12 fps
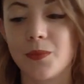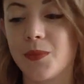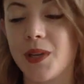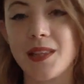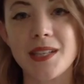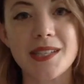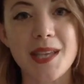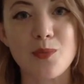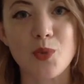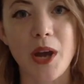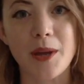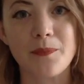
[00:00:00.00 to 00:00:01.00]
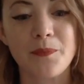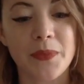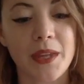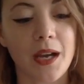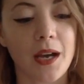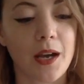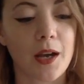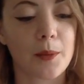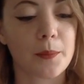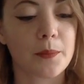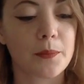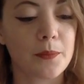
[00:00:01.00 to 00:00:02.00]
in the same way.
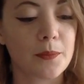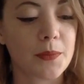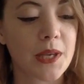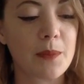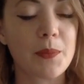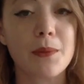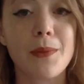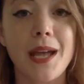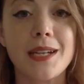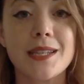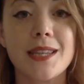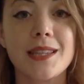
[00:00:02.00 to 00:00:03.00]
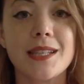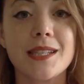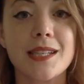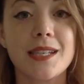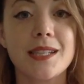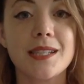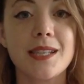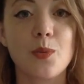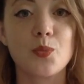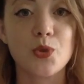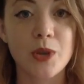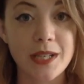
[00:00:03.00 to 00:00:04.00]
Keep in mind that this is a
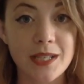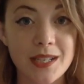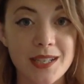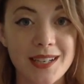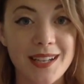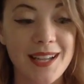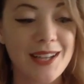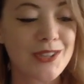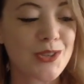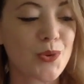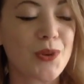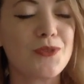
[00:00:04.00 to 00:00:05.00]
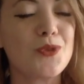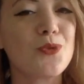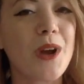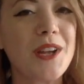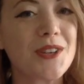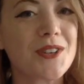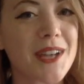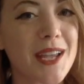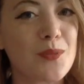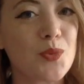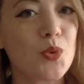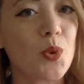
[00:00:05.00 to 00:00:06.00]
print. So if you write your
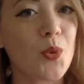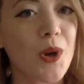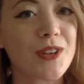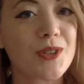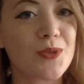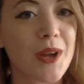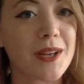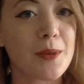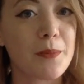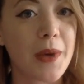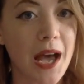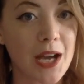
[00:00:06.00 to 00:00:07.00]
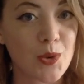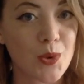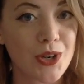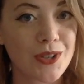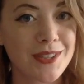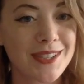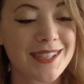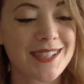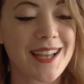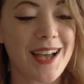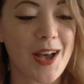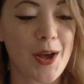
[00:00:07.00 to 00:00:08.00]
name, you will want to write it backwards.
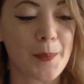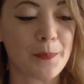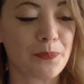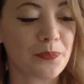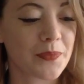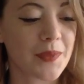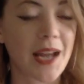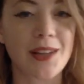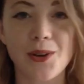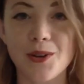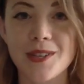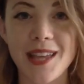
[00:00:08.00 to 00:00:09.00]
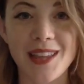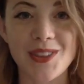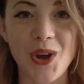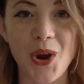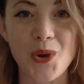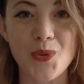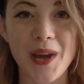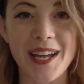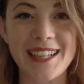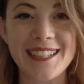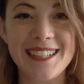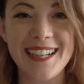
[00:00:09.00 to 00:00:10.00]
I learned that the hard
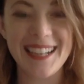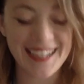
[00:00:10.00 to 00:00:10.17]
way.